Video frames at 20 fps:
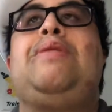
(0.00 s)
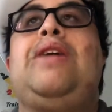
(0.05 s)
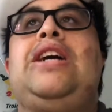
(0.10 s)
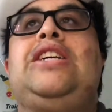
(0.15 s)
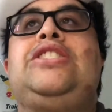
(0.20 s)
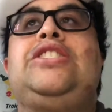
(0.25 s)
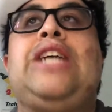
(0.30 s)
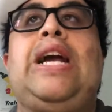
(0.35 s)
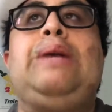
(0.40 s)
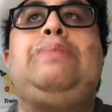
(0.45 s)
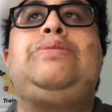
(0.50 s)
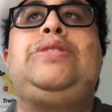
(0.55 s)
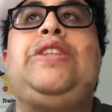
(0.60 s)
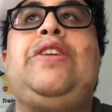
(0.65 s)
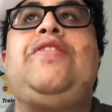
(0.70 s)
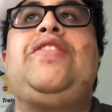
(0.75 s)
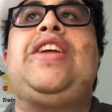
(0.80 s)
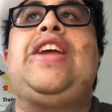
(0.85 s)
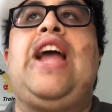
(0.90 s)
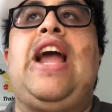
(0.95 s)
by a
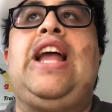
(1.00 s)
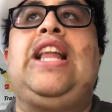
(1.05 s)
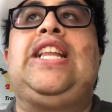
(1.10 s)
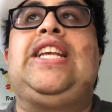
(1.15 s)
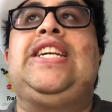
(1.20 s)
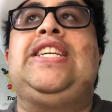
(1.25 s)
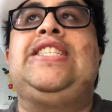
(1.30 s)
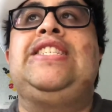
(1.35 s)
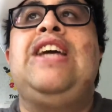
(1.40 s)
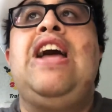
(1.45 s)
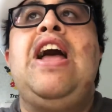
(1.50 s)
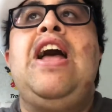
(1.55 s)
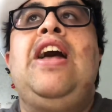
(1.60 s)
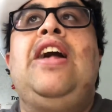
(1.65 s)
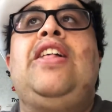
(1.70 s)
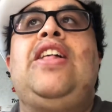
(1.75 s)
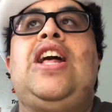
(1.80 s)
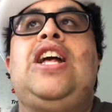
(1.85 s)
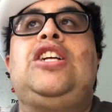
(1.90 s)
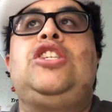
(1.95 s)
shape-shifting alien
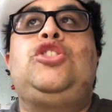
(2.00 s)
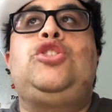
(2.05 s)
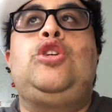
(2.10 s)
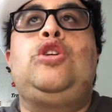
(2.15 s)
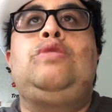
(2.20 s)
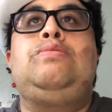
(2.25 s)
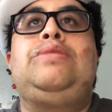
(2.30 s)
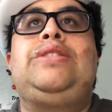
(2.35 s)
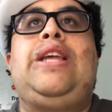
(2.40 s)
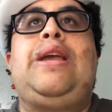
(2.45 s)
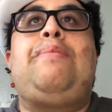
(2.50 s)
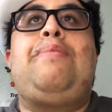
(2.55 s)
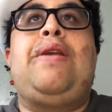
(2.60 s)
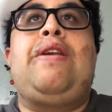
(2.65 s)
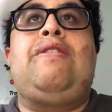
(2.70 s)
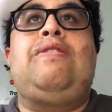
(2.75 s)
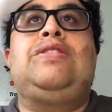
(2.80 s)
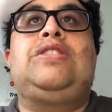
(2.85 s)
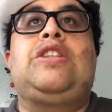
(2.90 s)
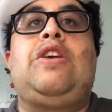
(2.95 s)
that assumes the
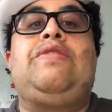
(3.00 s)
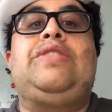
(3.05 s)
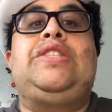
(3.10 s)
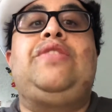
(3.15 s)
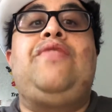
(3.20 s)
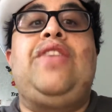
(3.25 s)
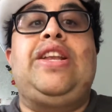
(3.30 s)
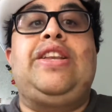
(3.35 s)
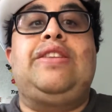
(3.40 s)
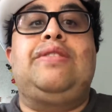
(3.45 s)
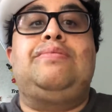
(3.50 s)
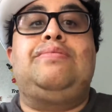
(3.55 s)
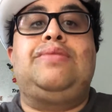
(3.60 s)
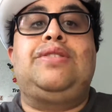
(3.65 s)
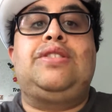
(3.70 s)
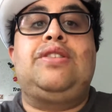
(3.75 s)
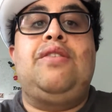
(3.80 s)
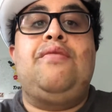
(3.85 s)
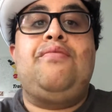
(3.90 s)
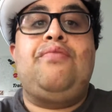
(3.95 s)
appearance of its
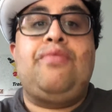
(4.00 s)
victims.